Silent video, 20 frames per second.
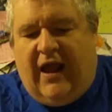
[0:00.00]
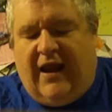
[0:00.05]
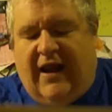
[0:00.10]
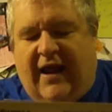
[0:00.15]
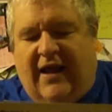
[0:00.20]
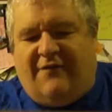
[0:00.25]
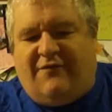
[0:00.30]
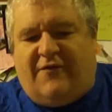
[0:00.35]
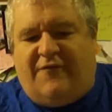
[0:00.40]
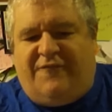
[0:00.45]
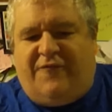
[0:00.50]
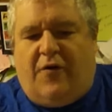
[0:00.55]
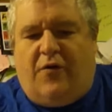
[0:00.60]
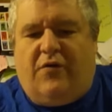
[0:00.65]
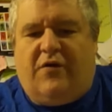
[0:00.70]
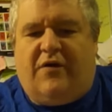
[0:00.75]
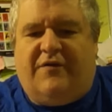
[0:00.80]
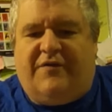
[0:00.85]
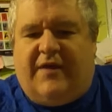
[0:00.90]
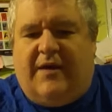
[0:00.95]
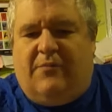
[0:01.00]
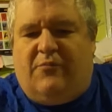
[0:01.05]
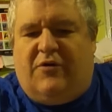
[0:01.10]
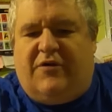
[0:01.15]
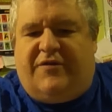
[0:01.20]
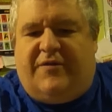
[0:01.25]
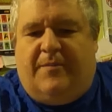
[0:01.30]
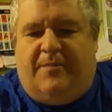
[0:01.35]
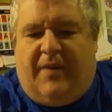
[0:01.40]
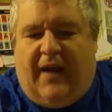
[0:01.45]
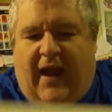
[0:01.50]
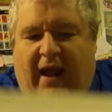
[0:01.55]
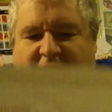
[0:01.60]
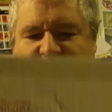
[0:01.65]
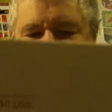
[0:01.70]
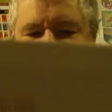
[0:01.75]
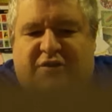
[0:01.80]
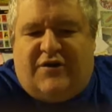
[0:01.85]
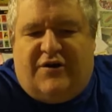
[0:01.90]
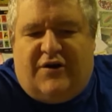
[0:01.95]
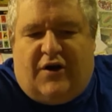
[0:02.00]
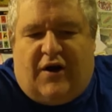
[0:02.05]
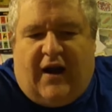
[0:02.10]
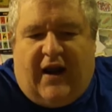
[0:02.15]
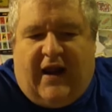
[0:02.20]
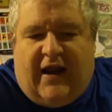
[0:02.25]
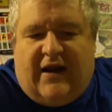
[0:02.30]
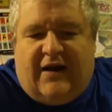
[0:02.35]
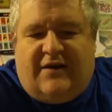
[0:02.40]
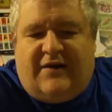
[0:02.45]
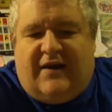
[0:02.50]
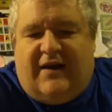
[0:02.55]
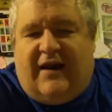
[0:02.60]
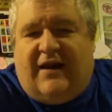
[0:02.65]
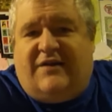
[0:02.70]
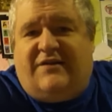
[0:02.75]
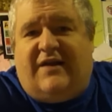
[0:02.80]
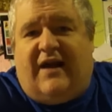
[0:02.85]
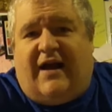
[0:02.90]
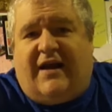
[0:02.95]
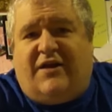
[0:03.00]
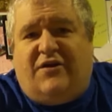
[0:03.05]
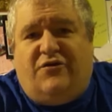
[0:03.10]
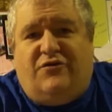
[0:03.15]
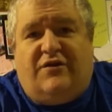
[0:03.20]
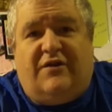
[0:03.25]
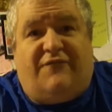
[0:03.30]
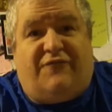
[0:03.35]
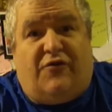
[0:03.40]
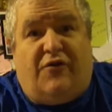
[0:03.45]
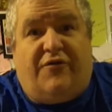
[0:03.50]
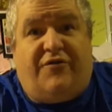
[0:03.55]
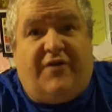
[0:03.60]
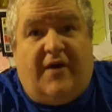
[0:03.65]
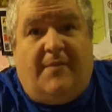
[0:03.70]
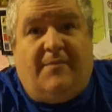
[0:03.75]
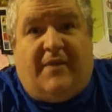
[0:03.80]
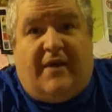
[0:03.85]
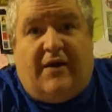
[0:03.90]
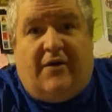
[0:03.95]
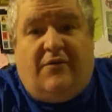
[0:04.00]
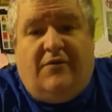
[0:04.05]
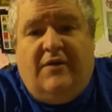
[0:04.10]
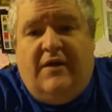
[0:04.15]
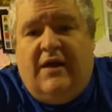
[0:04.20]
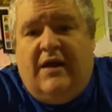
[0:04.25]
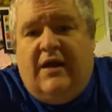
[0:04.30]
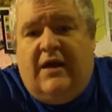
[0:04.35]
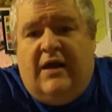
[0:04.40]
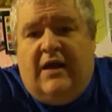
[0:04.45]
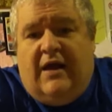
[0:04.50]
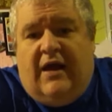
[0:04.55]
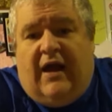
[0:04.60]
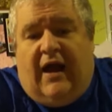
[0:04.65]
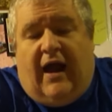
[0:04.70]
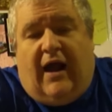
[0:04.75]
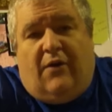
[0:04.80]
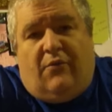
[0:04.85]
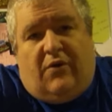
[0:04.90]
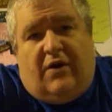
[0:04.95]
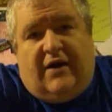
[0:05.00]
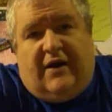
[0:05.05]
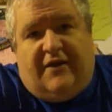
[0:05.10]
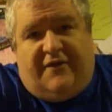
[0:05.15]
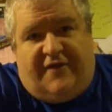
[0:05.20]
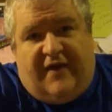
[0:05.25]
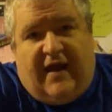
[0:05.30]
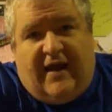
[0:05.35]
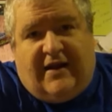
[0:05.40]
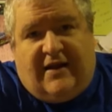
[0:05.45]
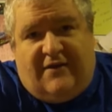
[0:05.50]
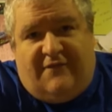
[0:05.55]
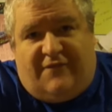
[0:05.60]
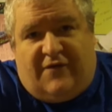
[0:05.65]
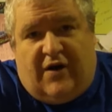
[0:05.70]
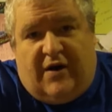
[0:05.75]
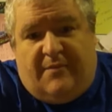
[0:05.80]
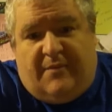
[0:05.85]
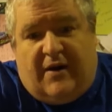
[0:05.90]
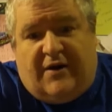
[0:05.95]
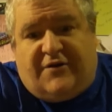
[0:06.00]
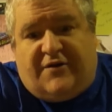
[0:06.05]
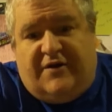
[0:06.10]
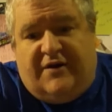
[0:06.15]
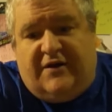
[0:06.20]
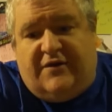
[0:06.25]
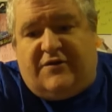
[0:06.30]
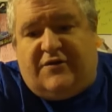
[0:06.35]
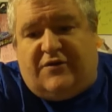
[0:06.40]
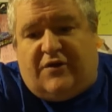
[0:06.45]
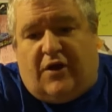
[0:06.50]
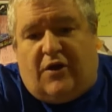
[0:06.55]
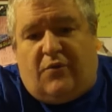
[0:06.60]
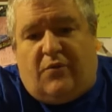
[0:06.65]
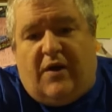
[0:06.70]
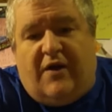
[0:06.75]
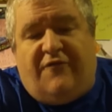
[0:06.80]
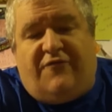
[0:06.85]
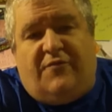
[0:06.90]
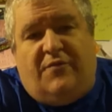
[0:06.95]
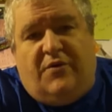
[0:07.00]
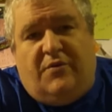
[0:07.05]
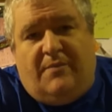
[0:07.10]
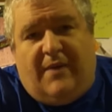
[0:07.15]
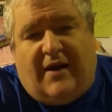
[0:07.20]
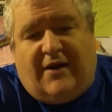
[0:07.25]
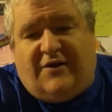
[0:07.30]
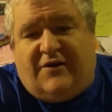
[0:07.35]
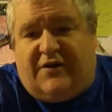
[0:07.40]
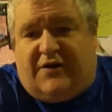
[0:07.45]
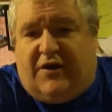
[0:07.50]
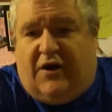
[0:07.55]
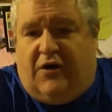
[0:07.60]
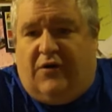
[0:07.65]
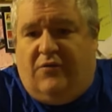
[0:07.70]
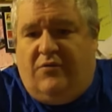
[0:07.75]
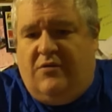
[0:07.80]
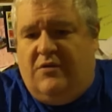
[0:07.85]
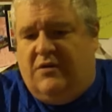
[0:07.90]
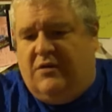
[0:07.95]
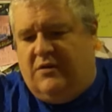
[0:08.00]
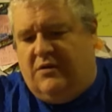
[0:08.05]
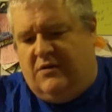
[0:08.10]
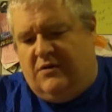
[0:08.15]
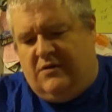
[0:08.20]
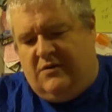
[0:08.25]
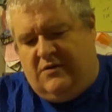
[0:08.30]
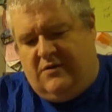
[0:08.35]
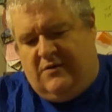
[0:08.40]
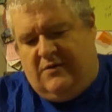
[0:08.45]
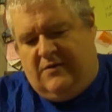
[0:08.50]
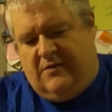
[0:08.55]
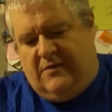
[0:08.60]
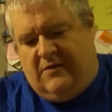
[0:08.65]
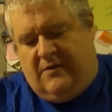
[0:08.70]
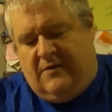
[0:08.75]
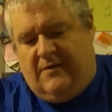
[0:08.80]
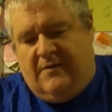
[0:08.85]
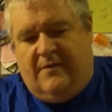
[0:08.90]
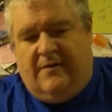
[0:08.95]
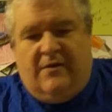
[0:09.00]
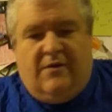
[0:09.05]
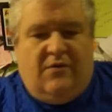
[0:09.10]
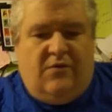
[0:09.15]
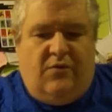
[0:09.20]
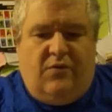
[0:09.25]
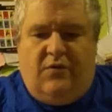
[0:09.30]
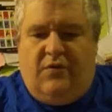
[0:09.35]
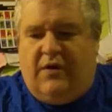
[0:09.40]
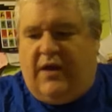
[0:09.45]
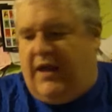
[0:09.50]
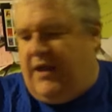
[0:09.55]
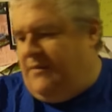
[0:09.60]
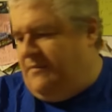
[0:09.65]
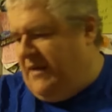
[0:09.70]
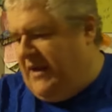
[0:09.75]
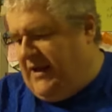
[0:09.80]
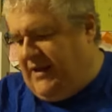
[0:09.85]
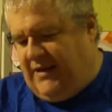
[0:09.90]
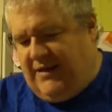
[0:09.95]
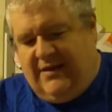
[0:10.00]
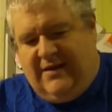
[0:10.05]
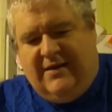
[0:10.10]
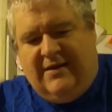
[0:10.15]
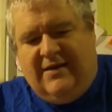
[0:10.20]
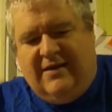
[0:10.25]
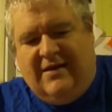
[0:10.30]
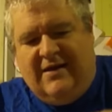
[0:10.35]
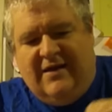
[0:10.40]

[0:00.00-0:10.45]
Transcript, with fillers: And they have a photo of them with the package in their hands. And they decided to use it for a thumbnail. I wanted to thank them very much. And this is all the way from New Mexico. Oh, hey Maggie.